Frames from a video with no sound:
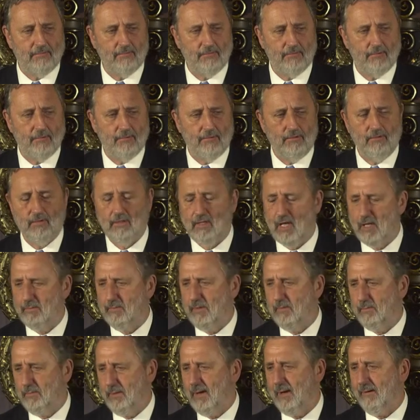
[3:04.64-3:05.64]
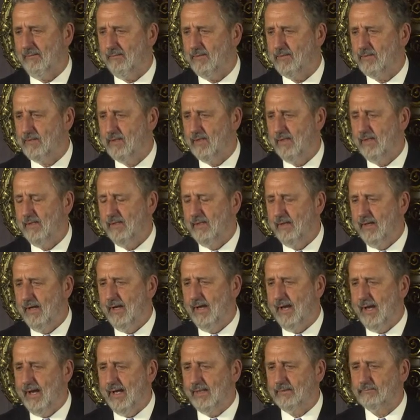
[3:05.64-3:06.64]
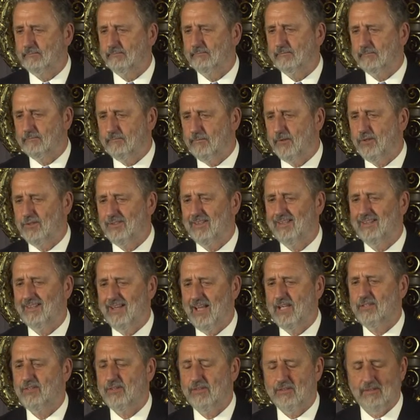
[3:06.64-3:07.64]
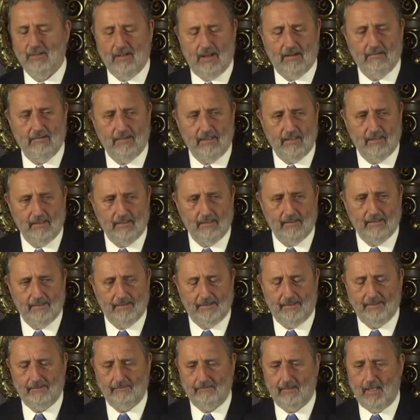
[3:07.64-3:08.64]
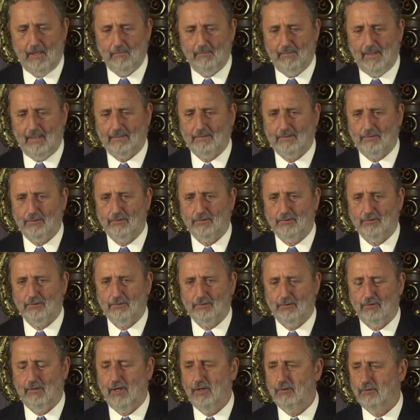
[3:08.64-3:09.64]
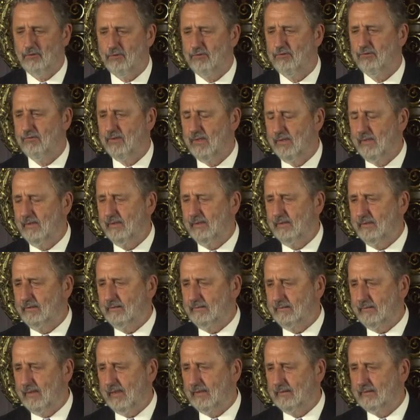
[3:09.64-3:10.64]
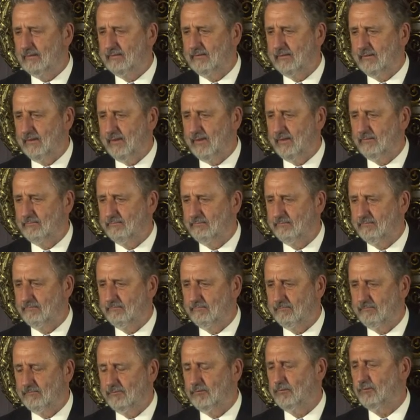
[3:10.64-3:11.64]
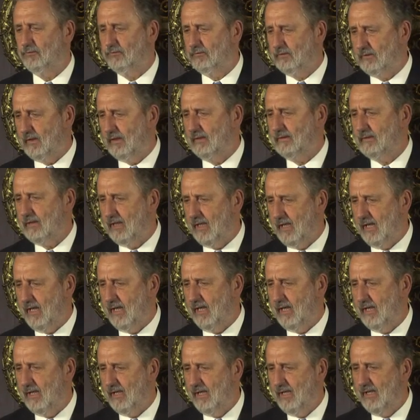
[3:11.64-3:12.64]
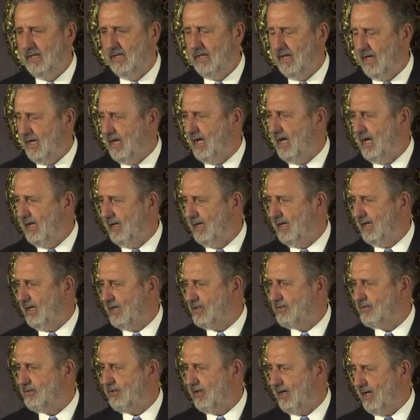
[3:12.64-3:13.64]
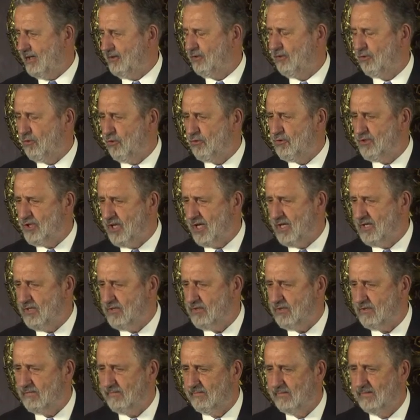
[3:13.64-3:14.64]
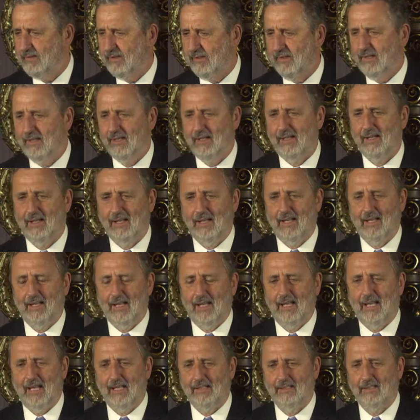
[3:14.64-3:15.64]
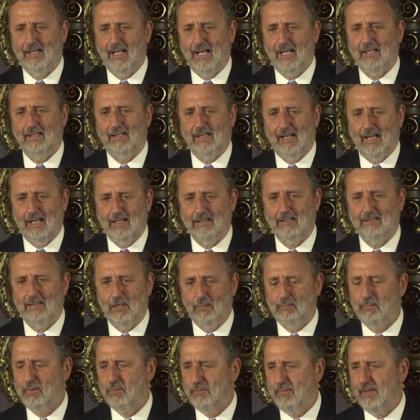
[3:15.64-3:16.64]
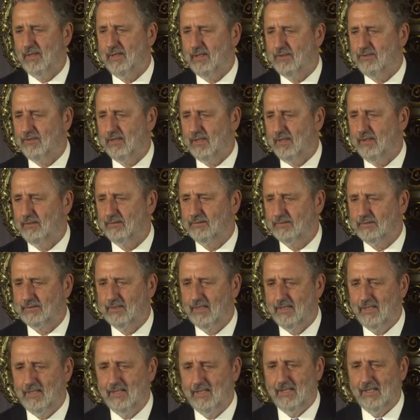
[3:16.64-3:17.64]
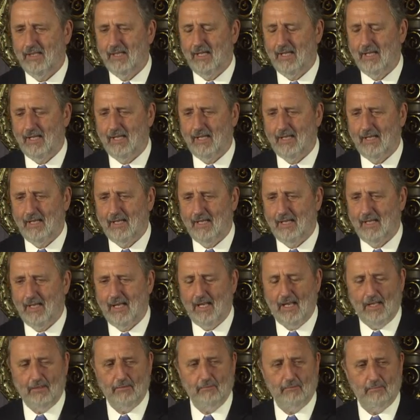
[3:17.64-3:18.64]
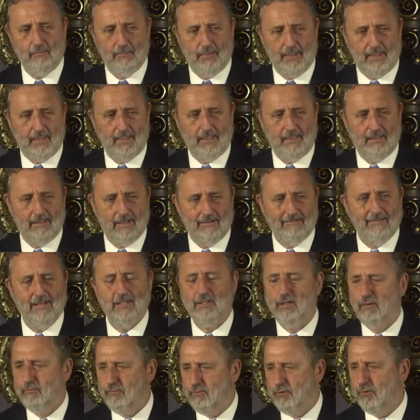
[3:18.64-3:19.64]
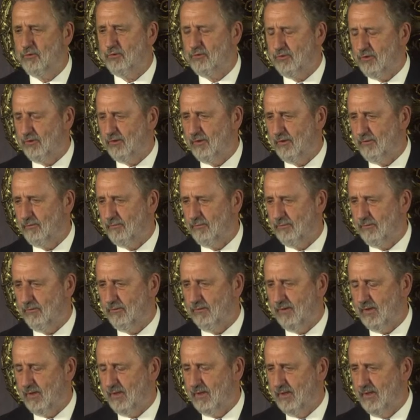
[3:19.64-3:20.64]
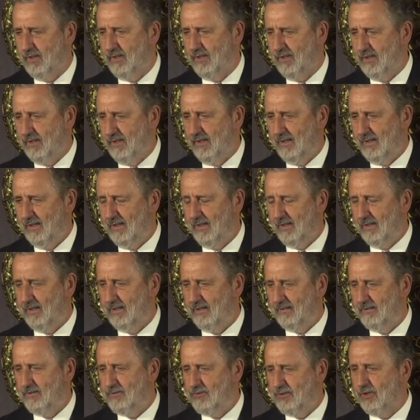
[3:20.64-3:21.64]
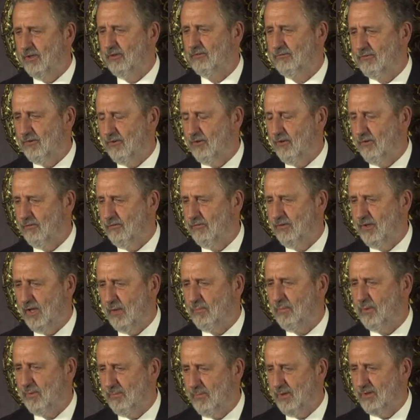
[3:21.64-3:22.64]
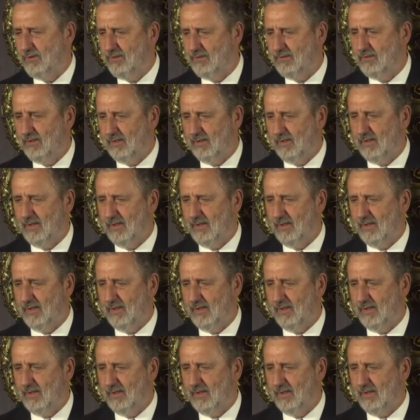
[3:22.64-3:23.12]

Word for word: for a long time in Paris and was a legendary ambassador. So I knew that two things: A, Alex had good genes and had diplomatic skills, and B, there is a future for children of diplomats,